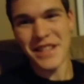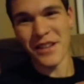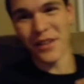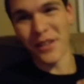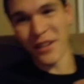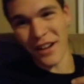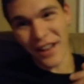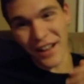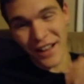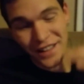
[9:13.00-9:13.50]

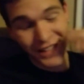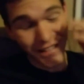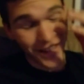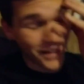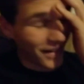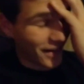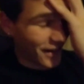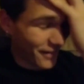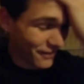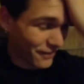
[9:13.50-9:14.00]
so on
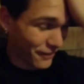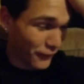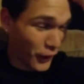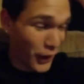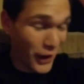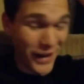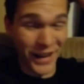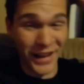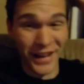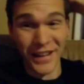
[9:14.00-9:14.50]
uh,
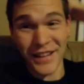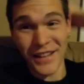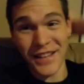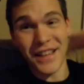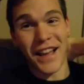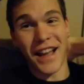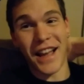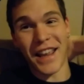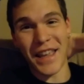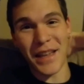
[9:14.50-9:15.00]
Friday,
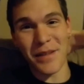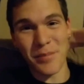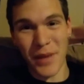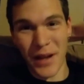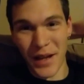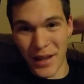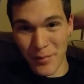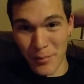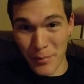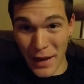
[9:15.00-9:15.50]
I get
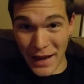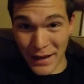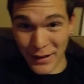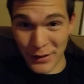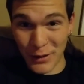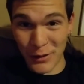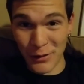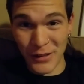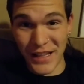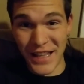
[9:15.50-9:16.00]
my
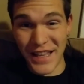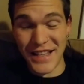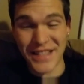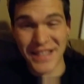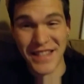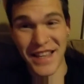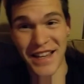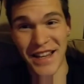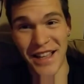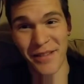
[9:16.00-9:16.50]
macro
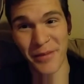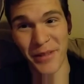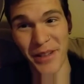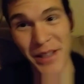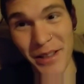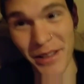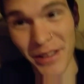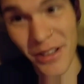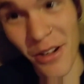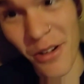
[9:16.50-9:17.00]
lens, and I'm
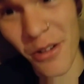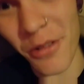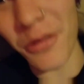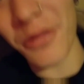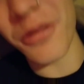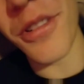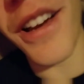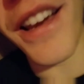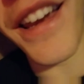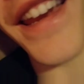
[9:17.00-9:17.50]
going to go
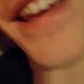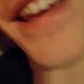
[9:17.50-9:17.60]
right